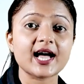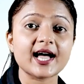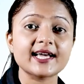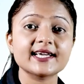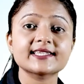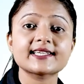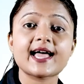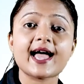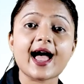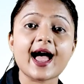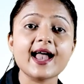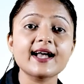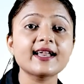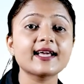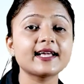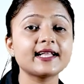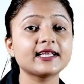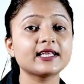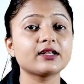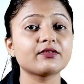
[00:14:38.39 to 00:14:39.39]
ties
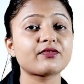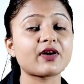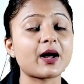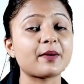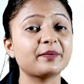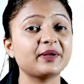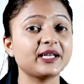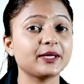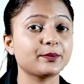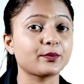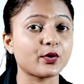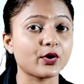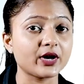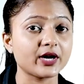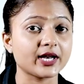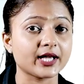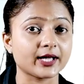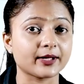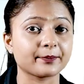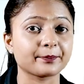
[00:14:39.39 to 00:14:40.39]
and healthy family
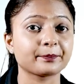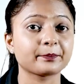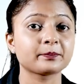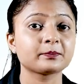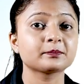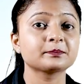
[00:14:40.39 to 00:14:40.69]
bonding.